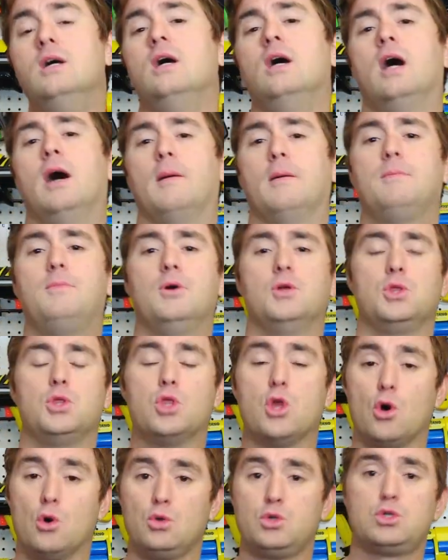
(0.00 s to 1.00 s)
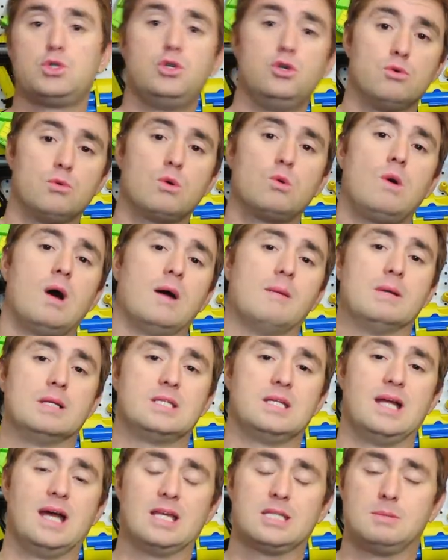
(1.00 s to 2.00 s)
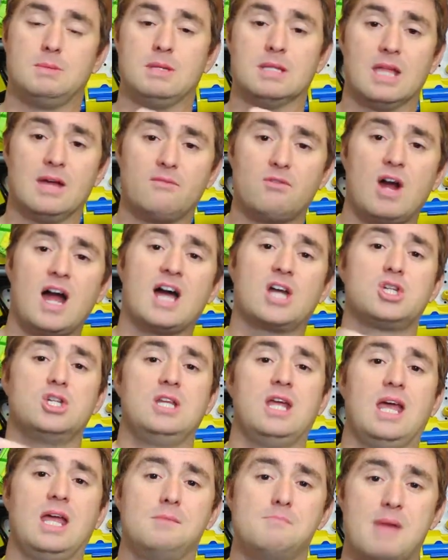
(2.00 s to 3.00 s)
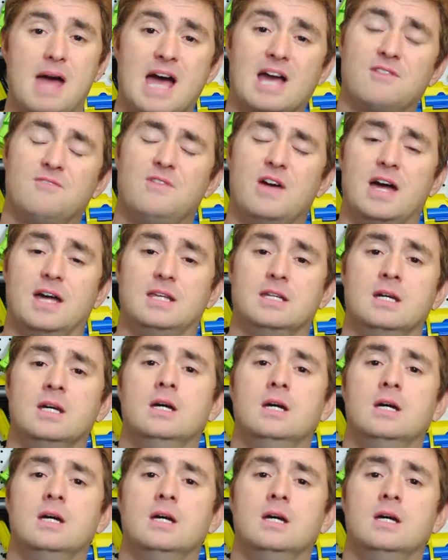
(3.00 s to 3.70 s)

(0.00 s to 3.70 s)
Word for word: I'm going to put those two requirements. It has to be lever action and mag-fed.